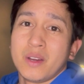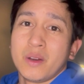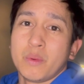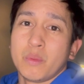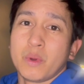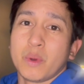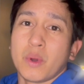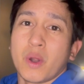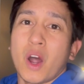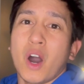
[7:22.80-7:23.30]

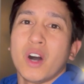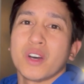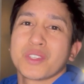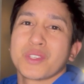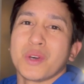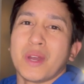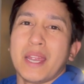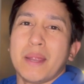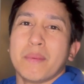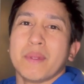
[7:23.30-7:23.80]
We were
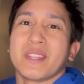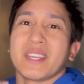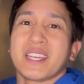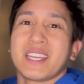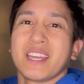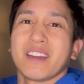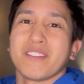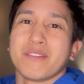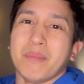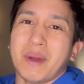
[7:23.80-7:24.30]
also able to
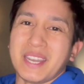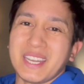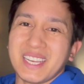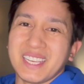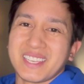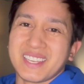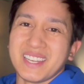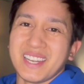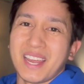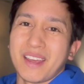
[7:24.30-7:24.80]
give my
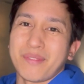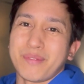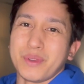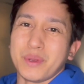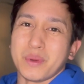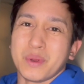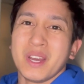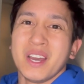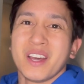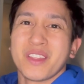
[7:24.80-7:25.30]
niece and
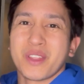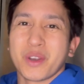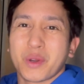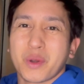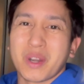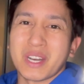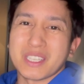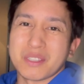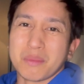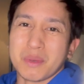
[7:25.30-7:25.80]
nephew their
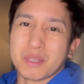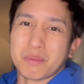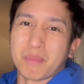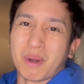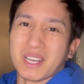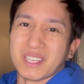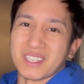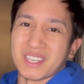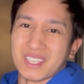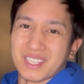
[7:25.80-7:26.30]
Christmas
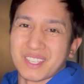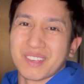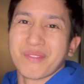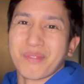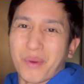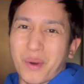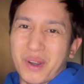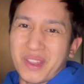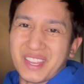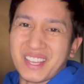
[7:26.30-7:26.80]
presents
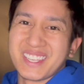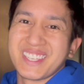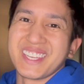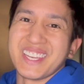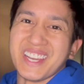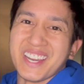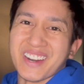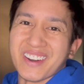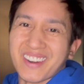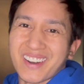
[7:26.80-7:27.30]
for this
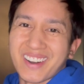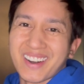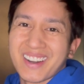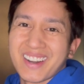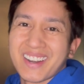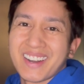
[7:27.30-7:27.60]
year.